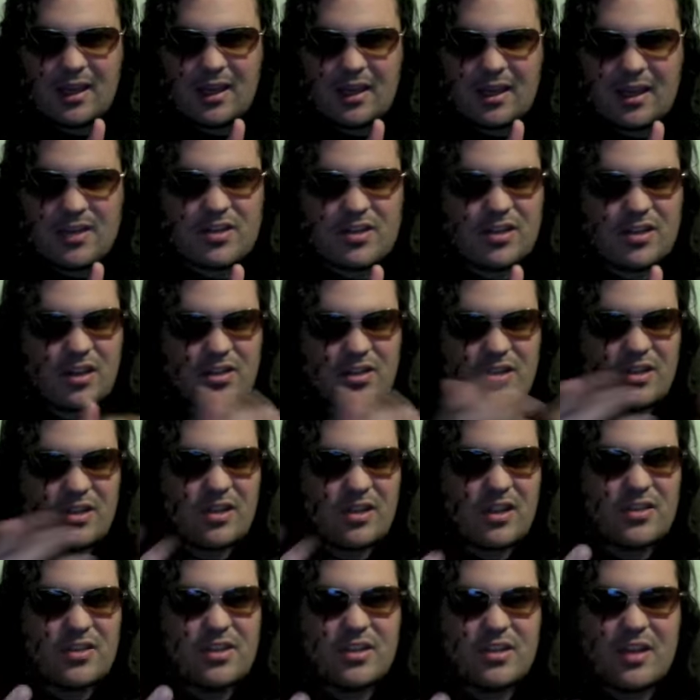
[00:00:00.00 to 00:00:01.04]
It
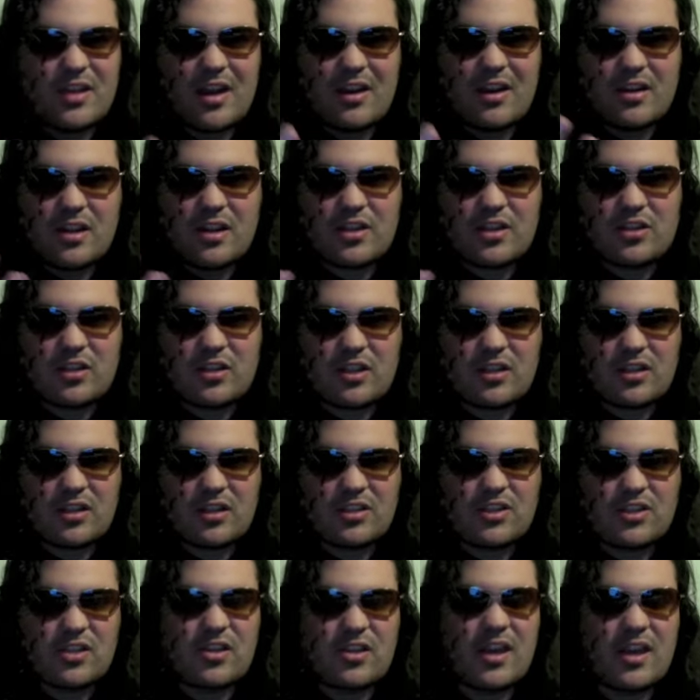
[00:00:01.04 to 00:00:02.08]

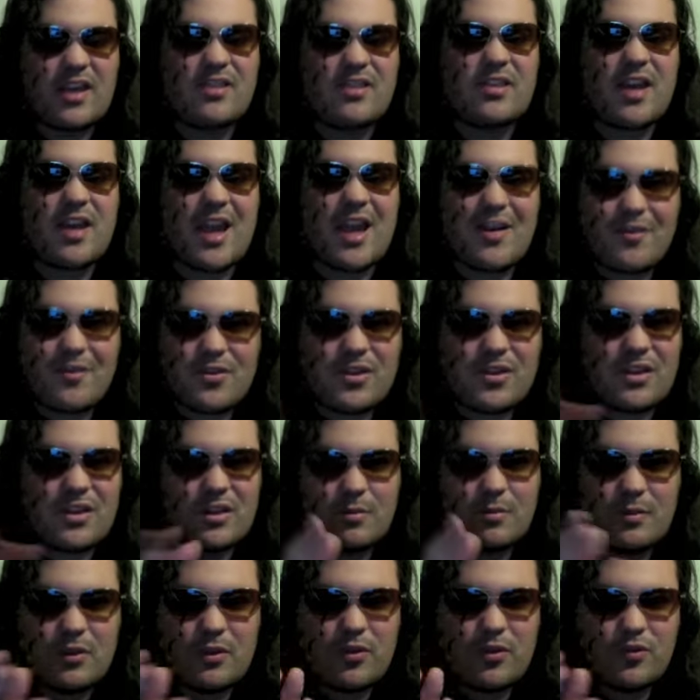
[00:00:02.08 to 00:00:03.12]
just has everything
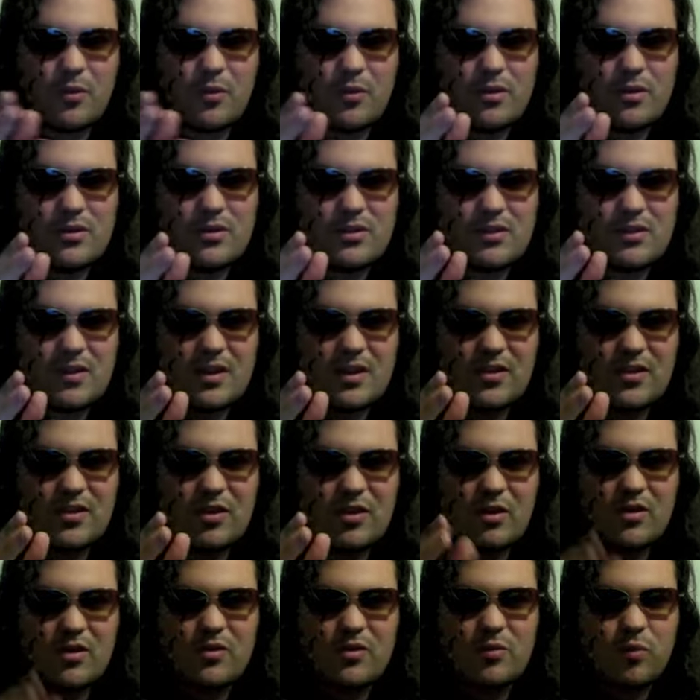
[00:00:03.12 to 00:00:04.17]
that's been thrown into this, you
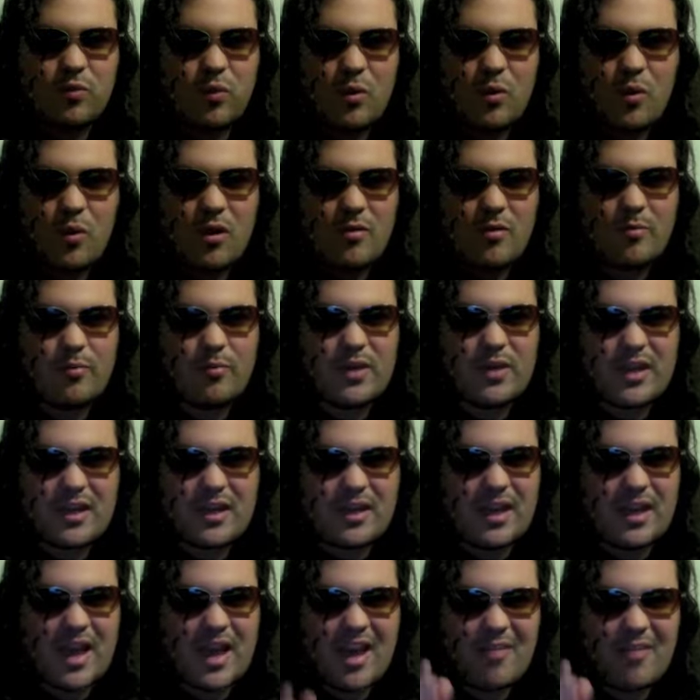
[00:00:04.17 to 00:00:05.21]
know, as one
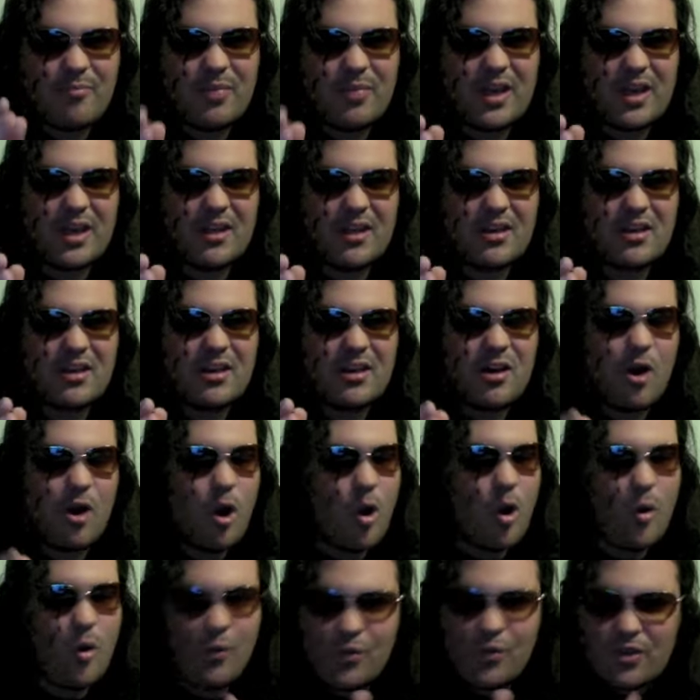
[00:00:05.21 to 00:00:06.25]
big epic
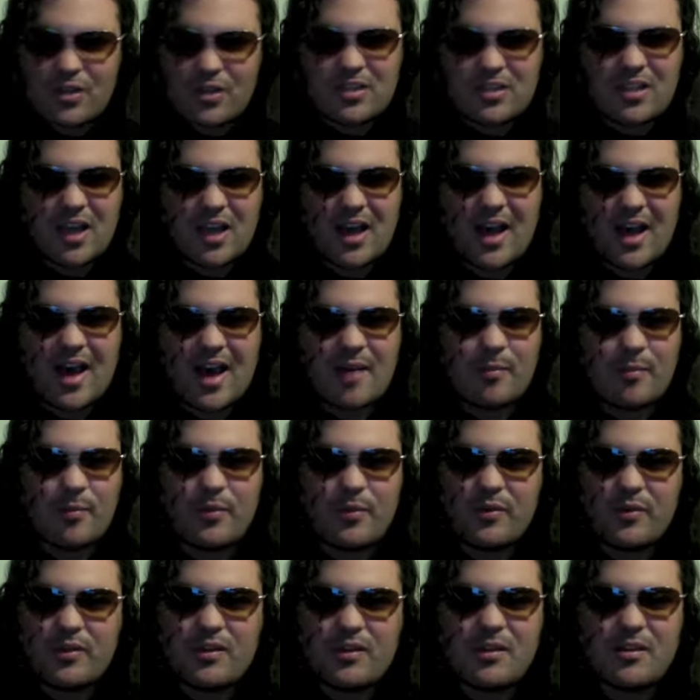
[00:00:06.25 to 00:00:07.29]
over the top
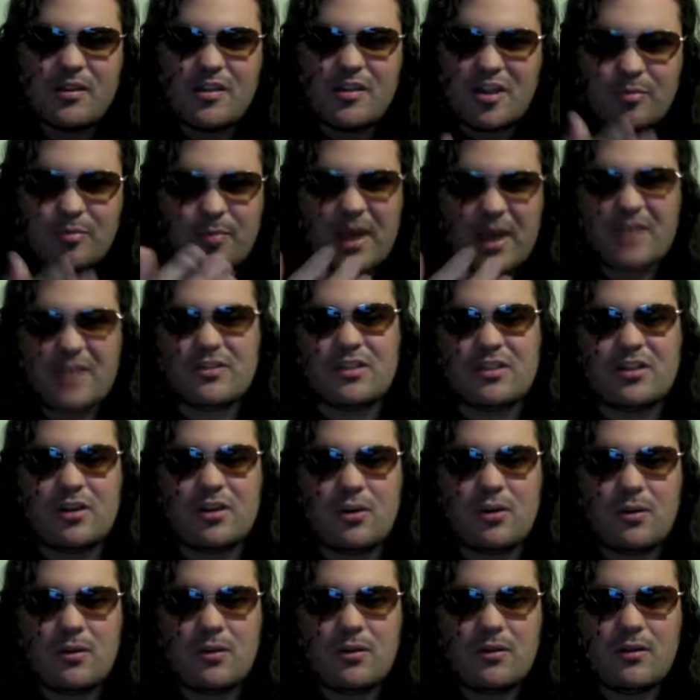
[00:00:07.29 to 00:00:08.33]

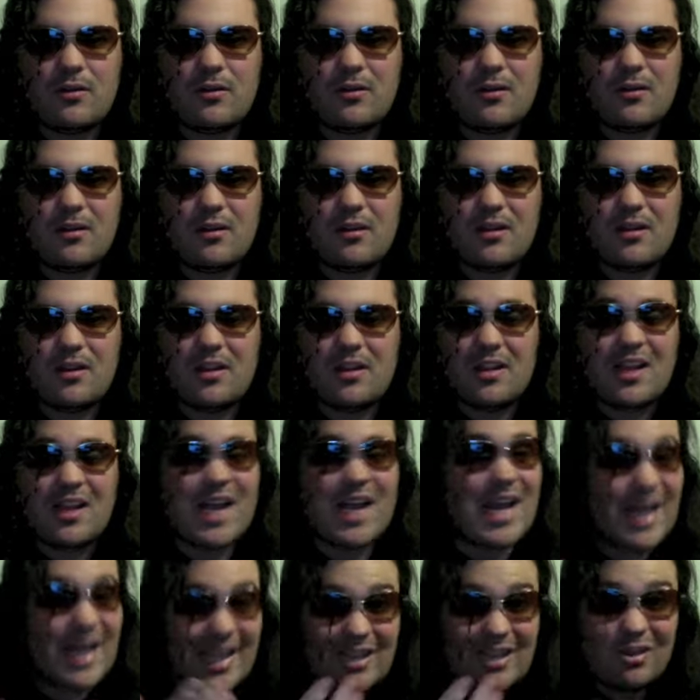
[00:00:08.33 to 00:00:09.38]
spectacle,
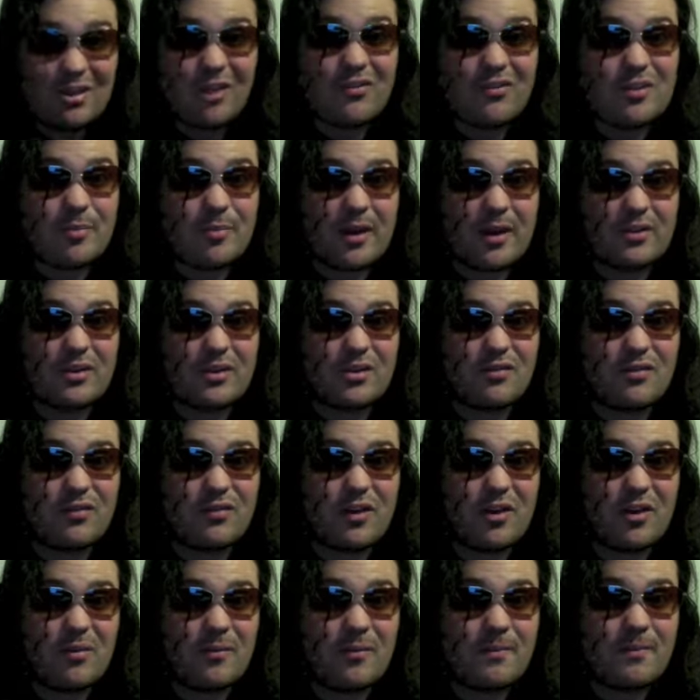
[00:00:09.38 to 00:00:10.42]
and I loved about this
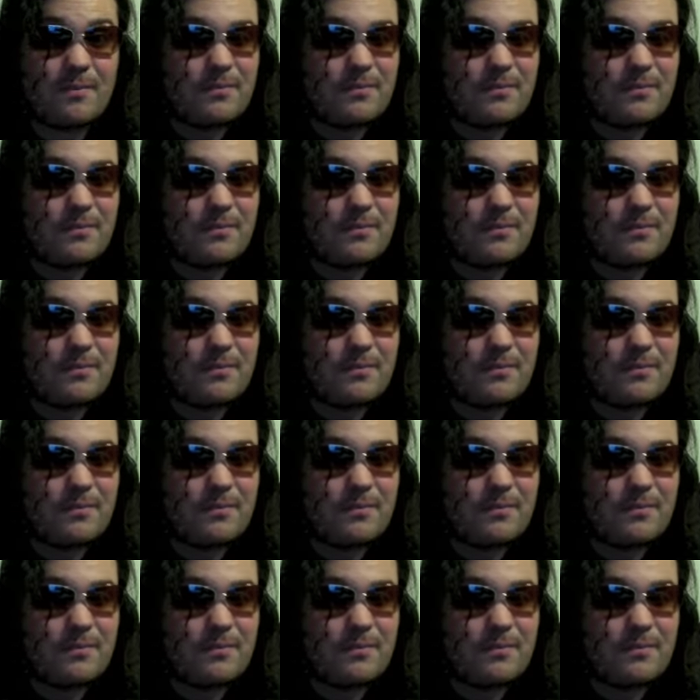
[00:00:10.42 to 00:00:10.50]
film.